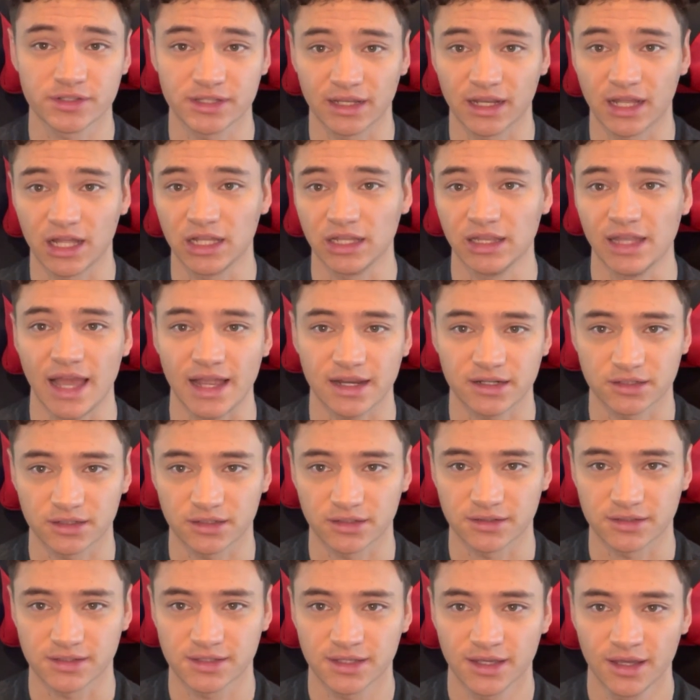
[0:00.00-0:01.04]
and
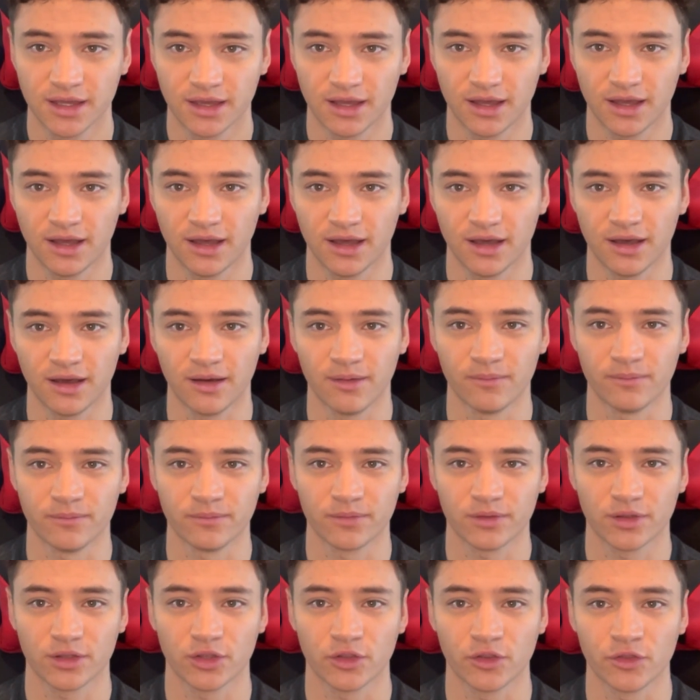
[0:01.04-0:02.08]
collectors, um,
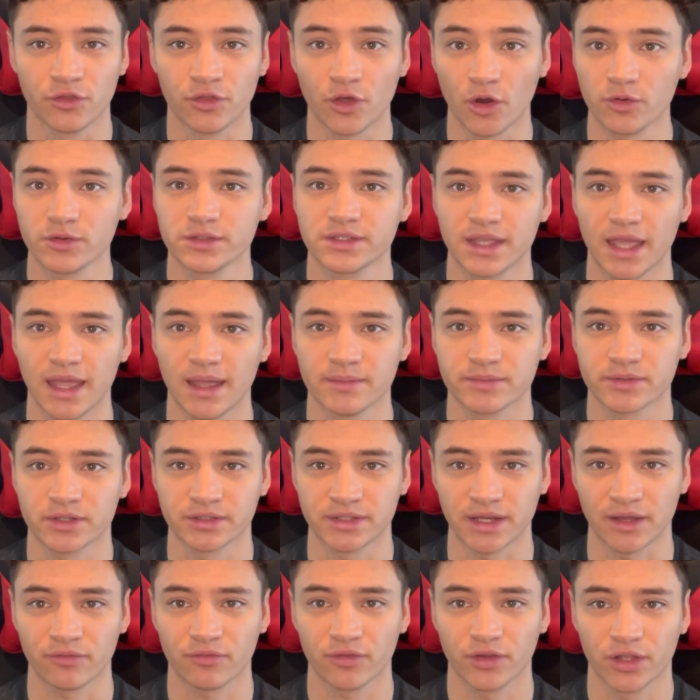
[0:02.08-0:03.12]
those games are
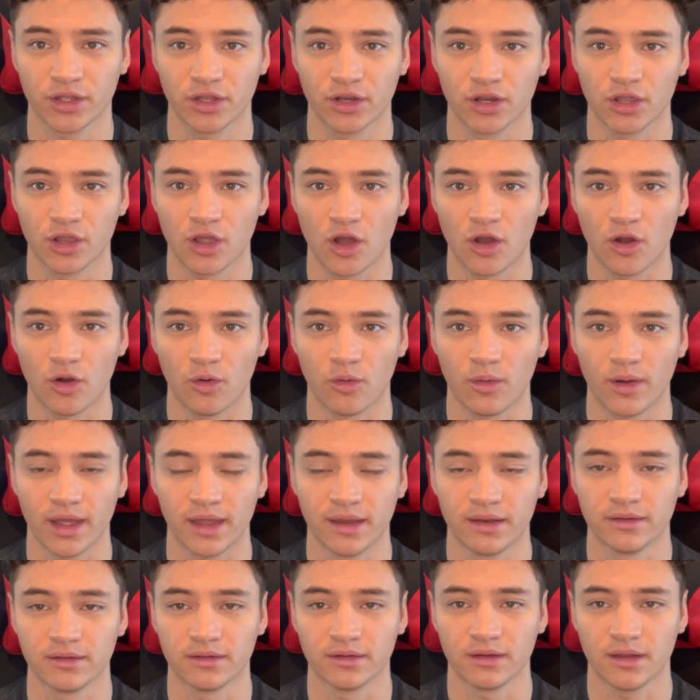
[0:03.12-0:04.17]
definitely going to go
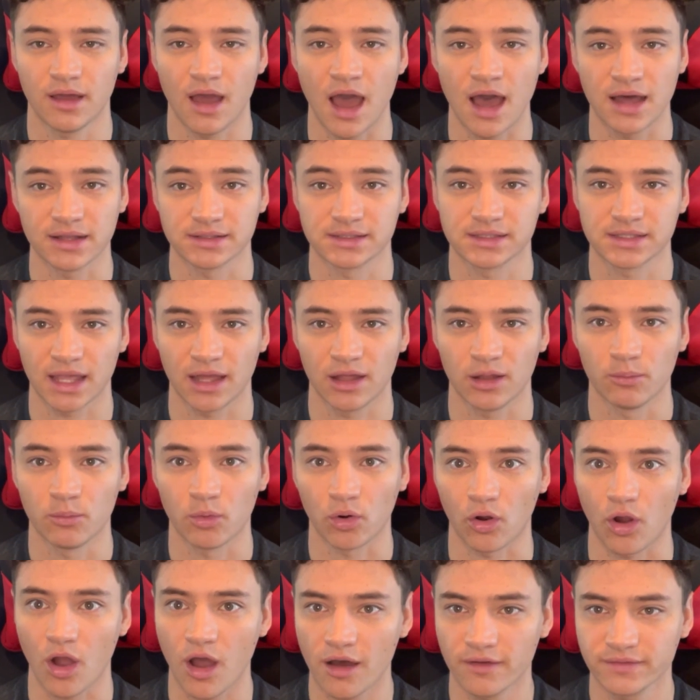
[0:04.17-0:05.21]
and on sale
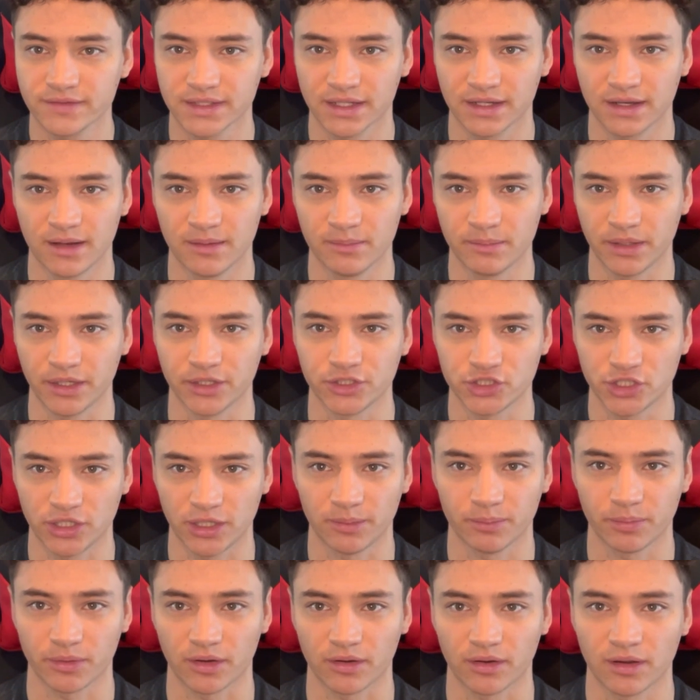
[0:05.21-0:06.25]
more often and be
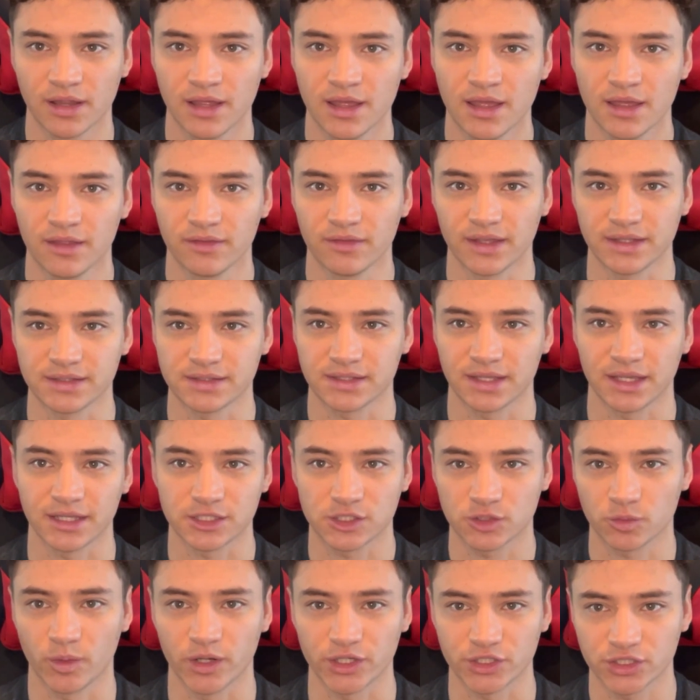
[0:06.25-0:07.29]
cheaper than say
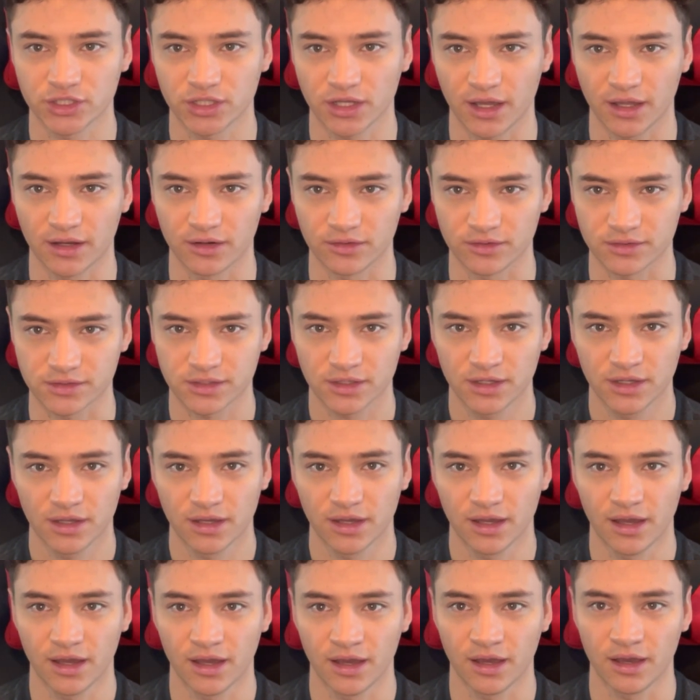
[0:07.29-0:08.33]
Switch titles,
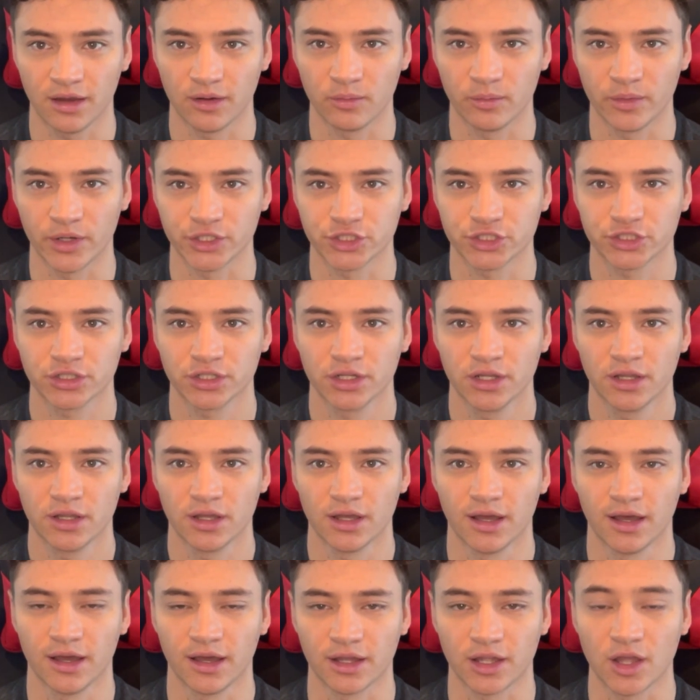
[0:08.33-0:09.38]
uh, which
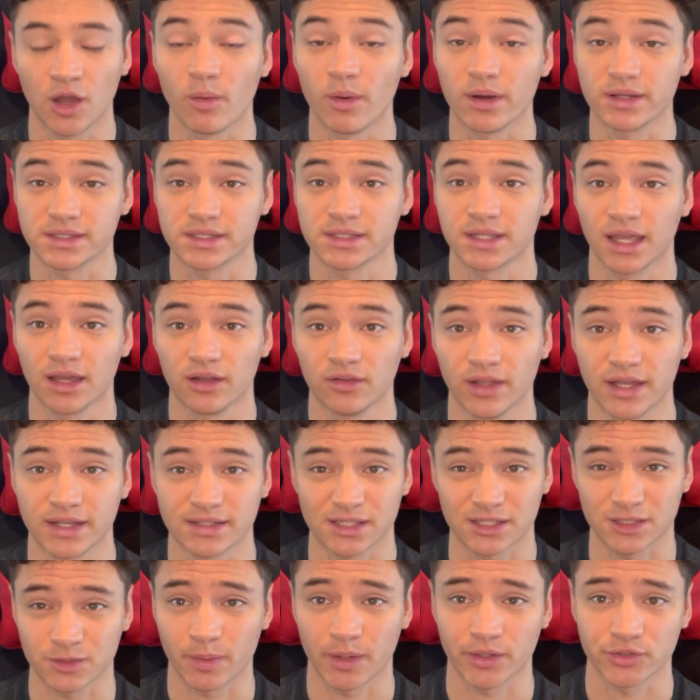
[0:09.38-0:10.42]
uh, go on sale less,
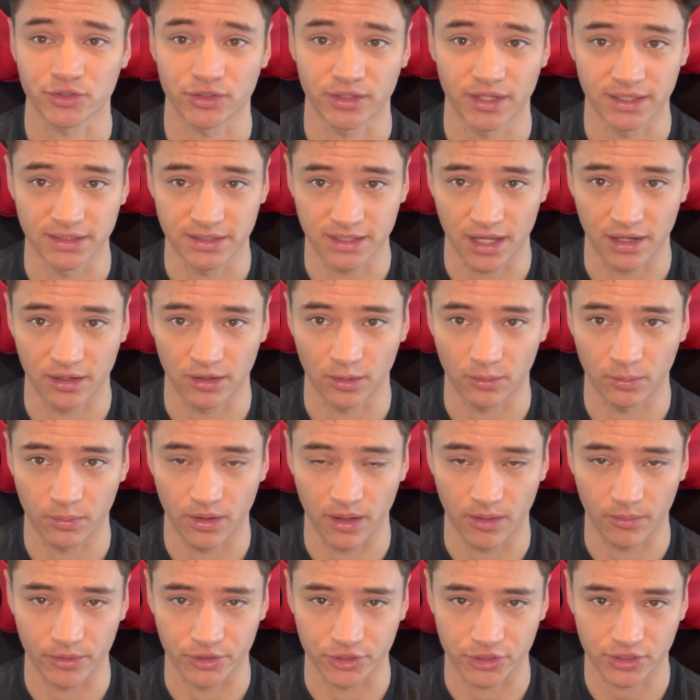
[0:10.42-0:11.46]
especially Nintendo
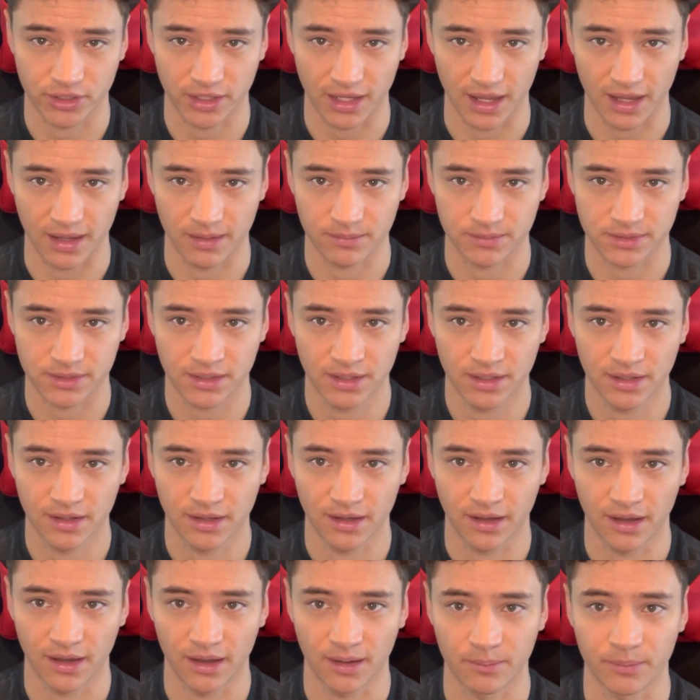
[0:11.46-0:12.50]
published games.
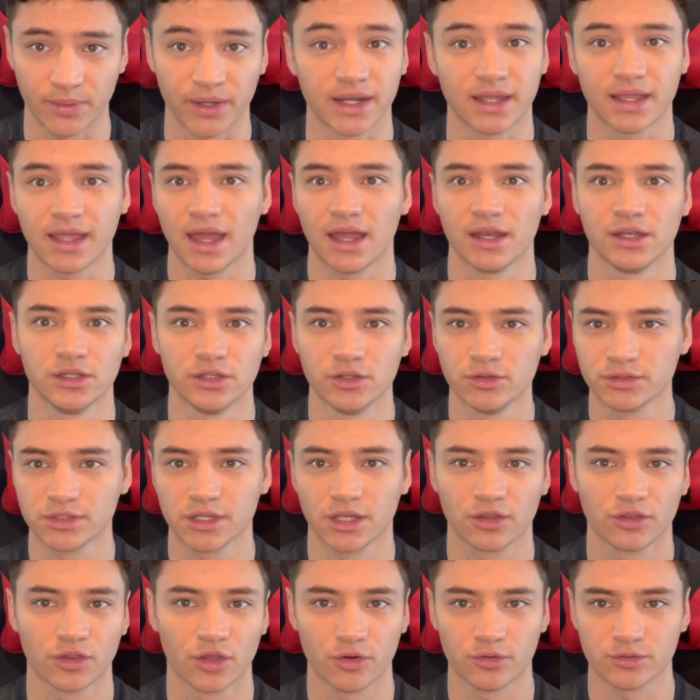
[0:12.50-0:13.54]
Uh, but again,
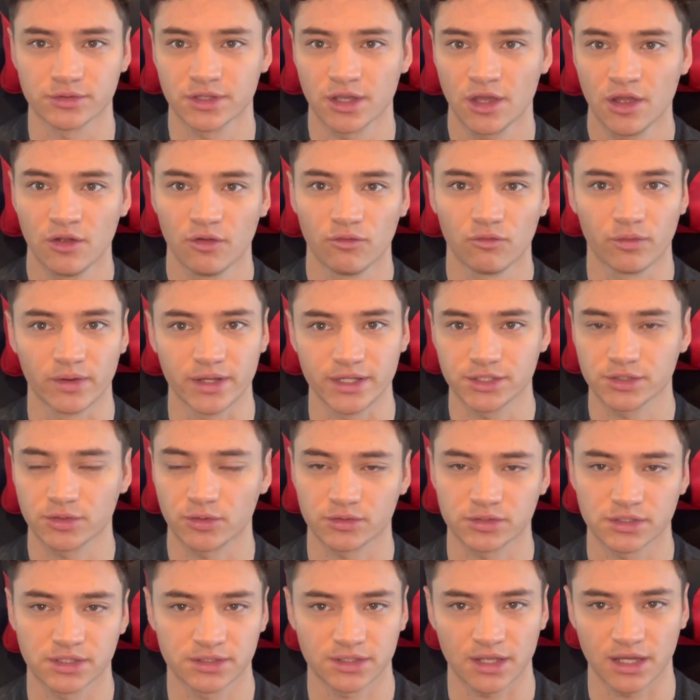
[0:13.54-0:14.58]
using those
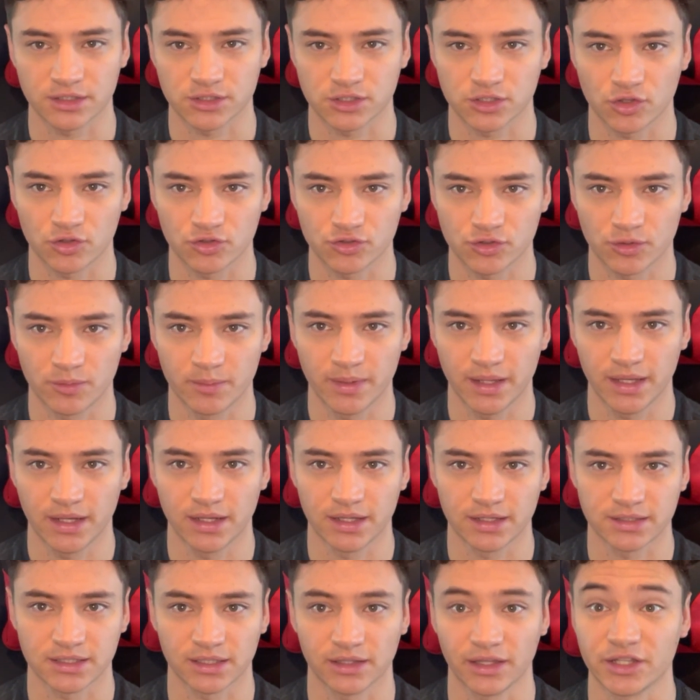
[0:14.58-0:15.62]
resources on social
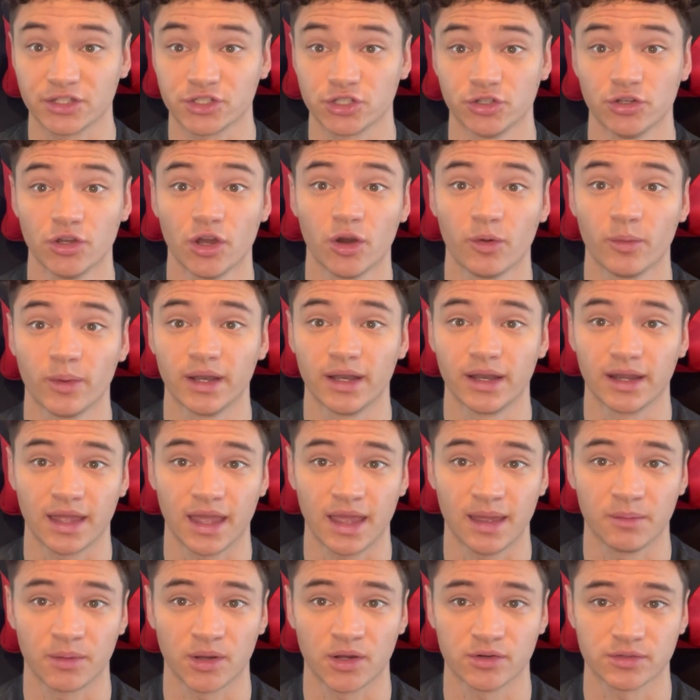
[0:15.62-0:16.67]
media to let you know when a
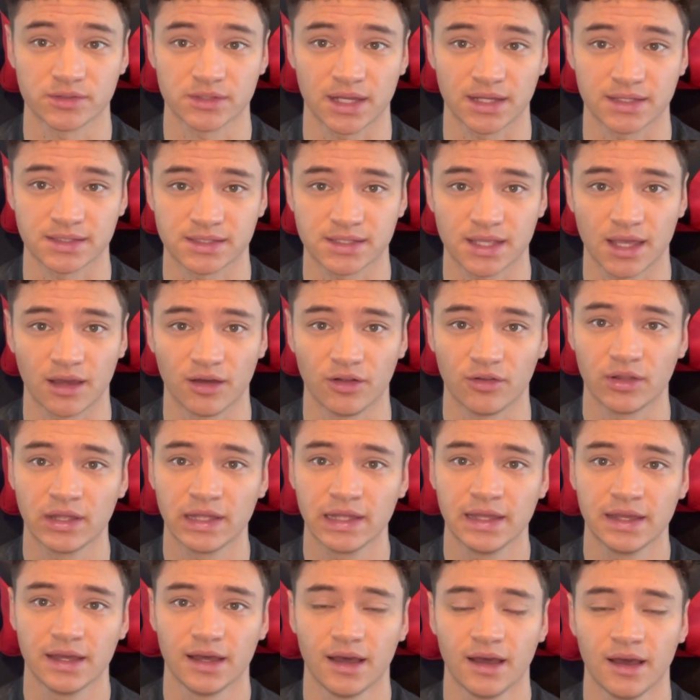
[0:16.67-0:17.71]
game goes on sale
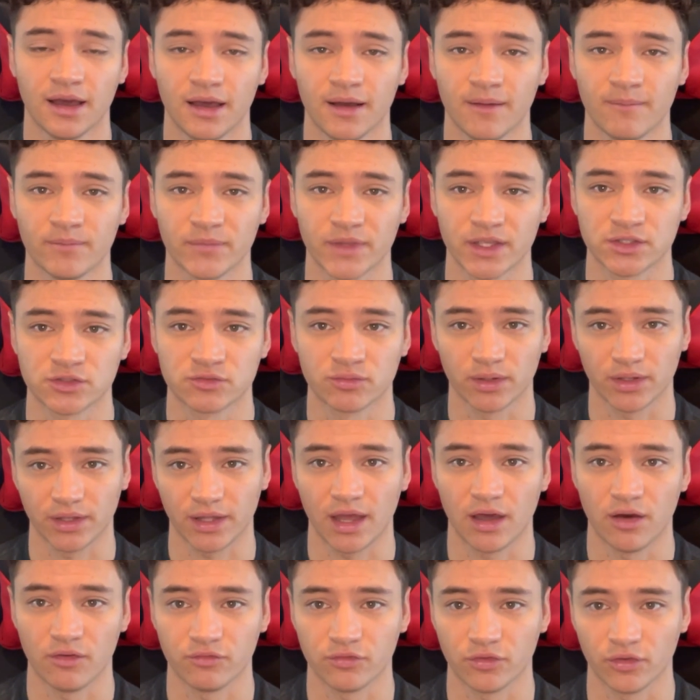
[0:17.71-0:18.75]
um, is really
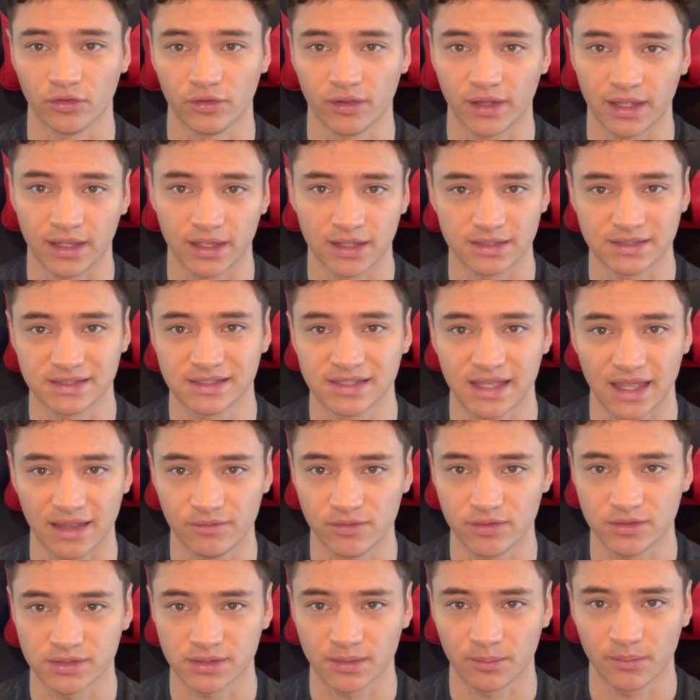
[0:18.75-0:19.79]
helpful and can save
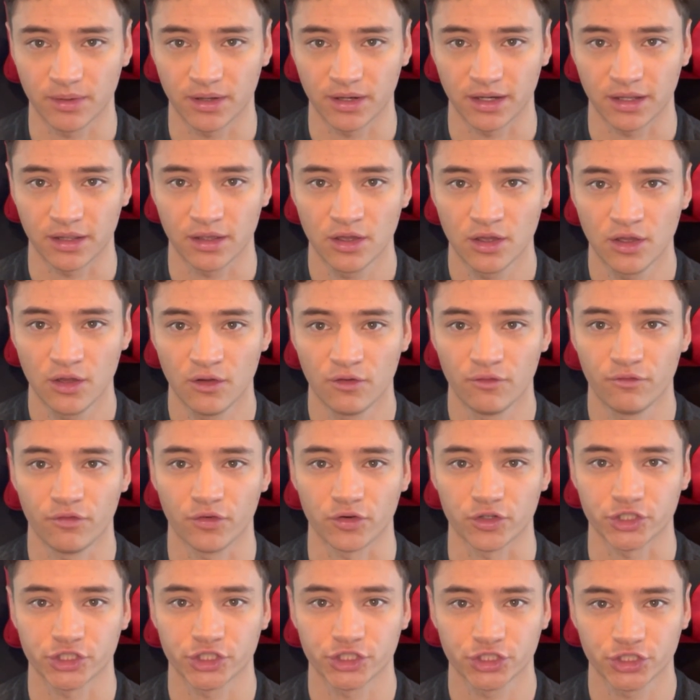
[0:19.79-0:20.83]
you some money
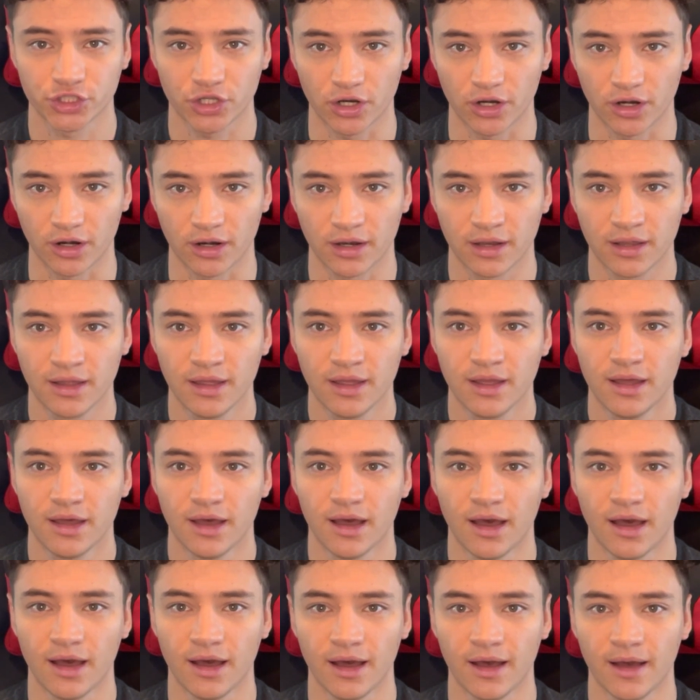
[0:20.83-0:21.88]
for sure.
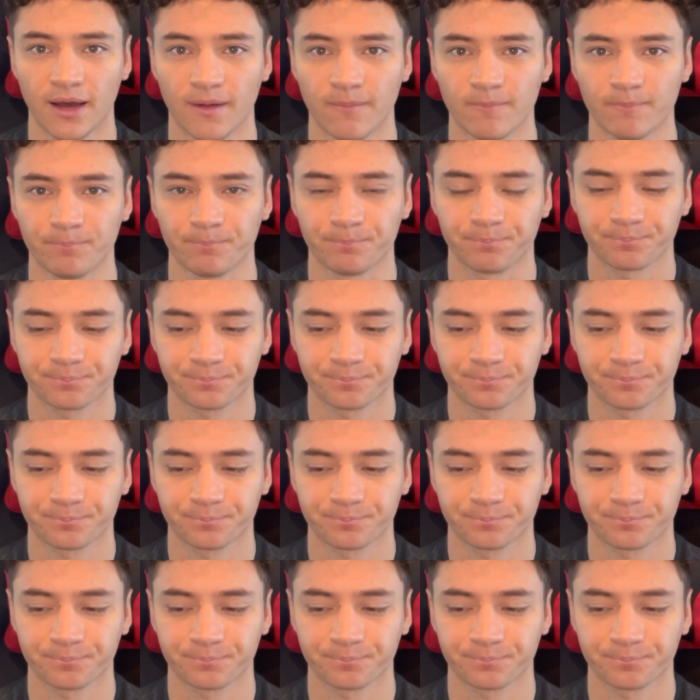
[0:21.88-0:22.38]
Um,